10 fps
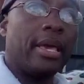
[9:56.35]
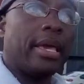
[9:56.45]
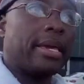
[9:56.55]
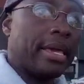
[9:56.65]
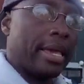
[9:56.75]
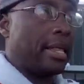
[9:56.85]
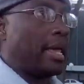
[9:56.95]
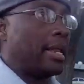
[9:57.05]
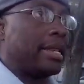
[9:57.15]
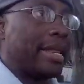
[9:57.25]

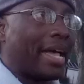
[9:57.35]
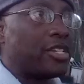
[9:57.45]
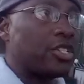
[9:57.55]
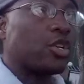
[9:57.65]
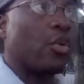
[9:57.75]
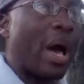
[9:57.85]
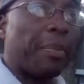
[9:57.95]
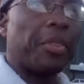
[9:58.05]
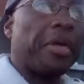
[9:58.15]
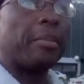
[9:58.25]
and not just grapple there,